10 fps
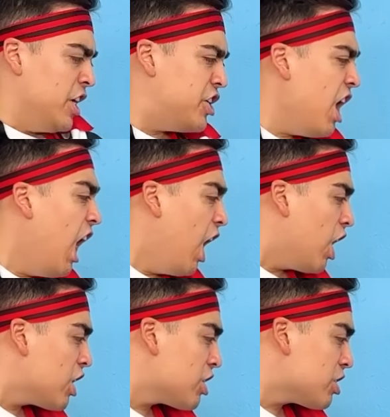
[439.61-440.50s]

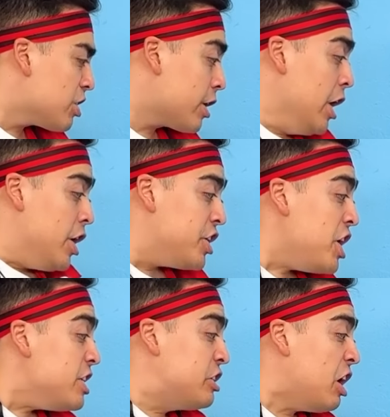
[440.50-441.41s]
Yarg! Ye
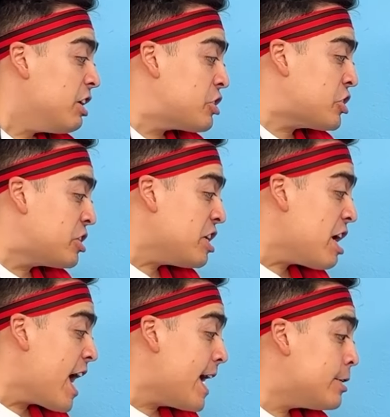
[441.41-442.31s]
touched the
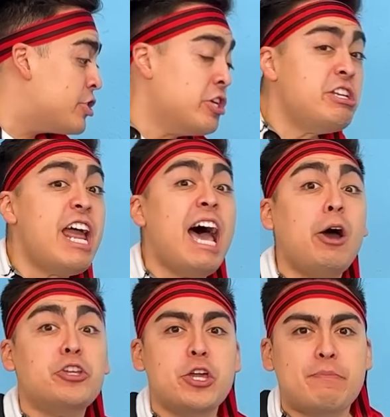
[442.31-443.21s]
edge.
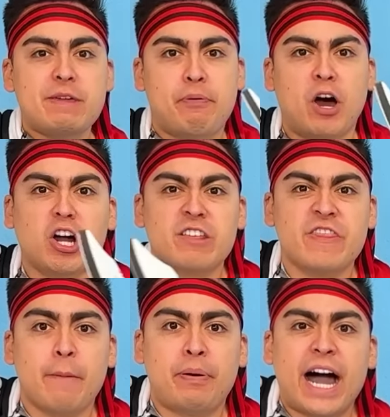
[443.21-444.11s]
Now ye be part of
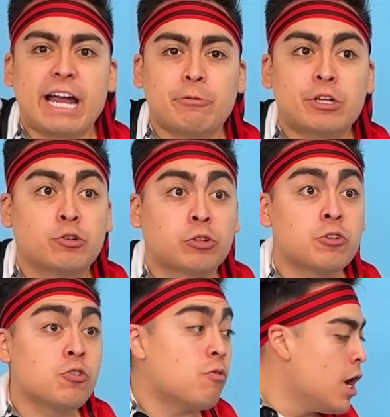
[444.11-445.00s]
the pirate
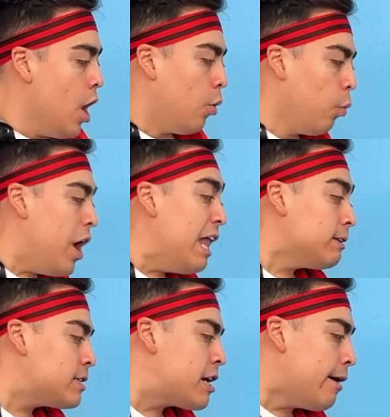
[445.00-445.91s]
crew.
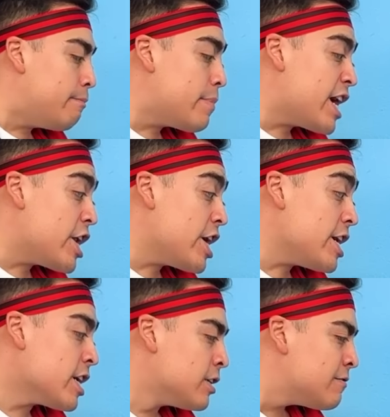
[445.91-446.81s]
Welcome, matey.